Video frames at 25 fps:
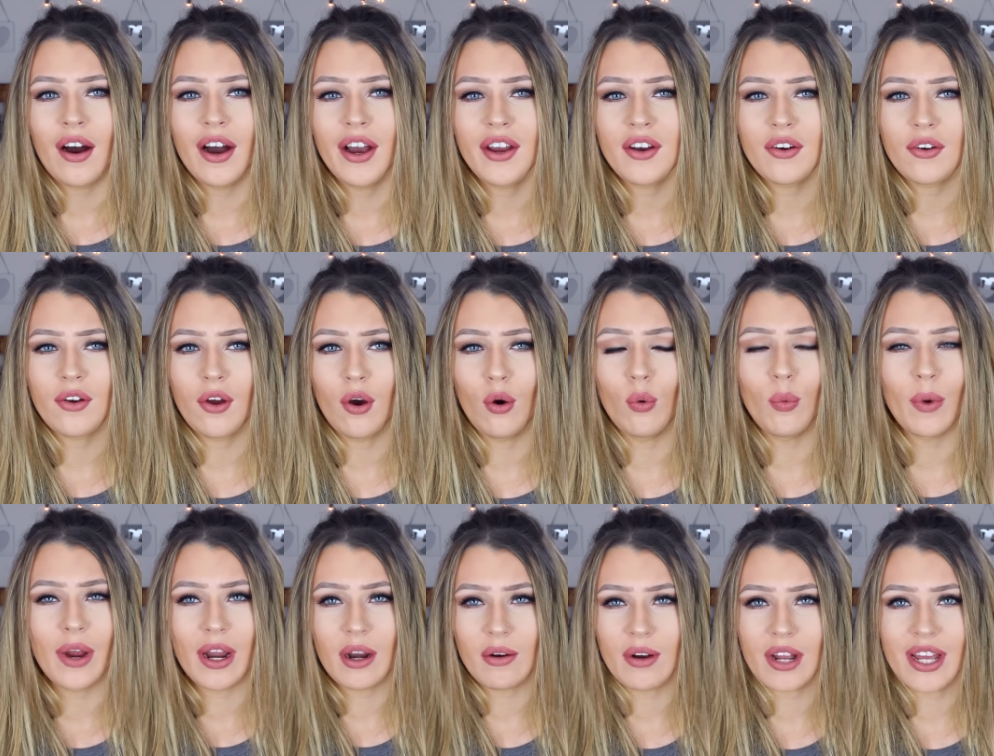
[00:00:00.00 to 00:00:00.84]
I don't know
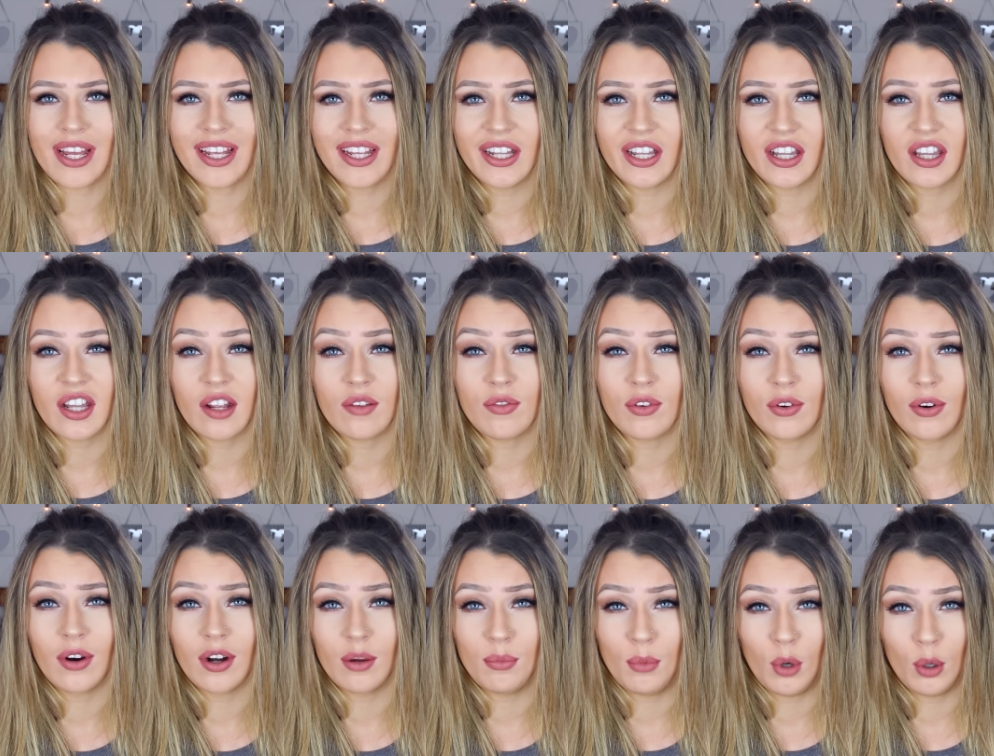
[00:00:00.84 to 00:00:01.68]
where it is. If
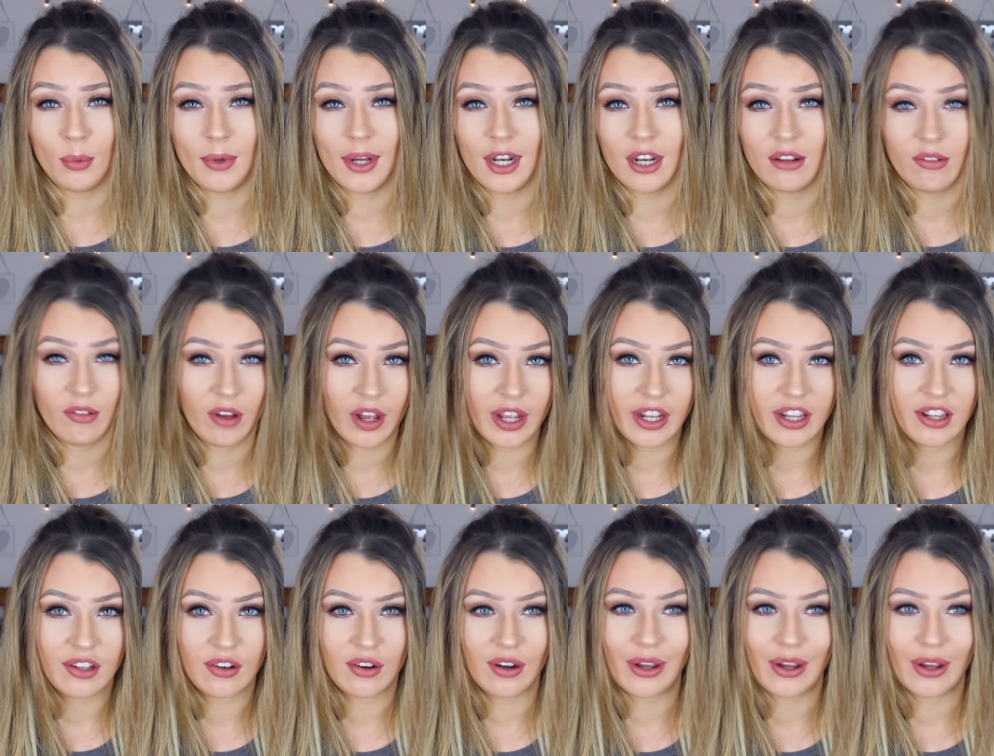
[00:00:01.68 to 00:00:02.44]
you're on a mobile device